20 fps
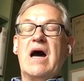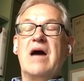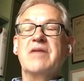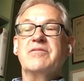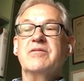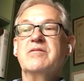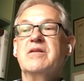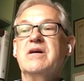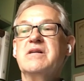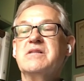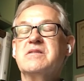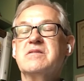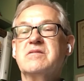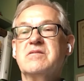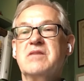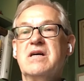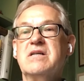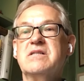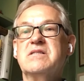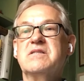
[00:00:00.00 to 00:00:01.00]
I think that
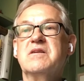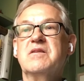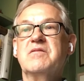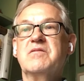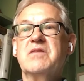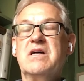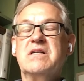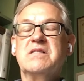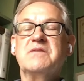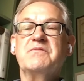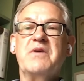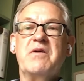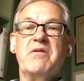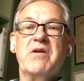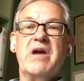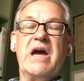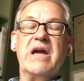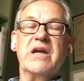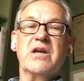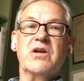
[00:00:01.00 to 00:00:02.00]
that's that's
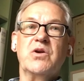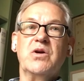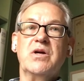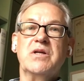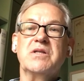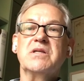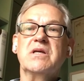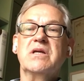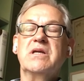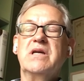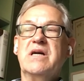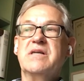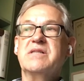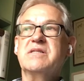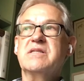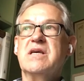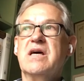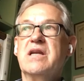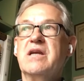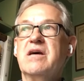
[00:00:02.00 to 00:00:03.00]
very accurate.
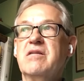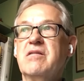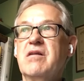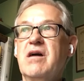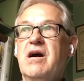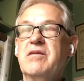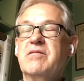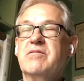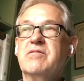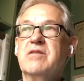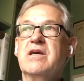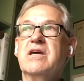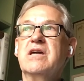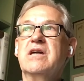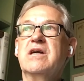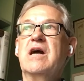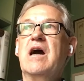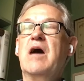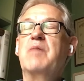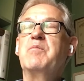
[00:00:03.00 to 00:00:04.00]
Yes, and I I
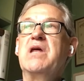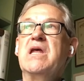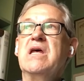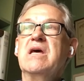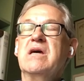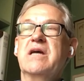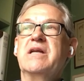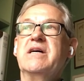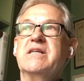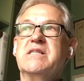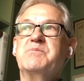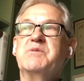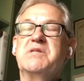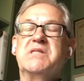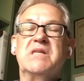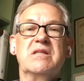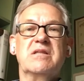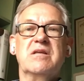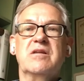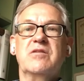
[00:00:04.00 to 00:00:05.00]
think um, it has to be
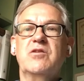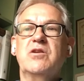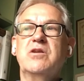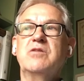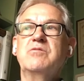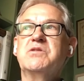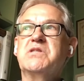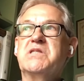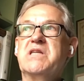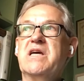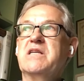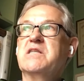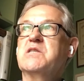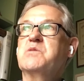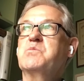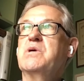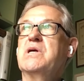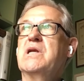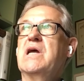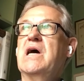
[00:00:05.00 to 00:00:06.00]
said that the New
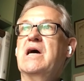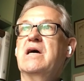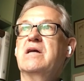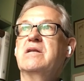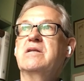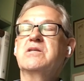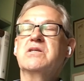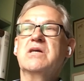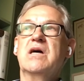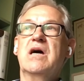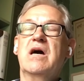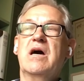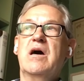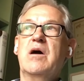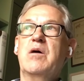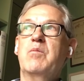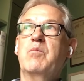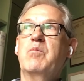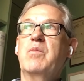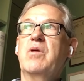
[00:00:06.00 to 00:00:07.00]
Statesman and
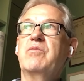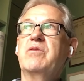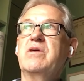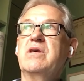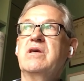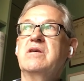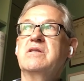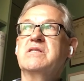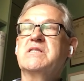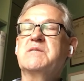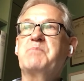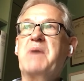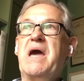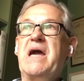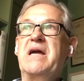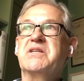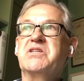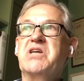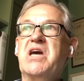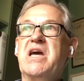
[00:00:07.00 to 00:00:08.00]
um, the
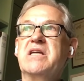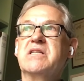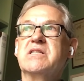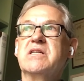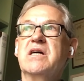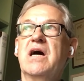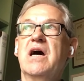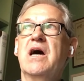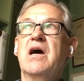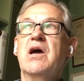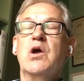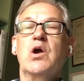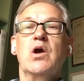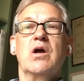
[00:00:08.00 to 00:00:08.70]
Spectator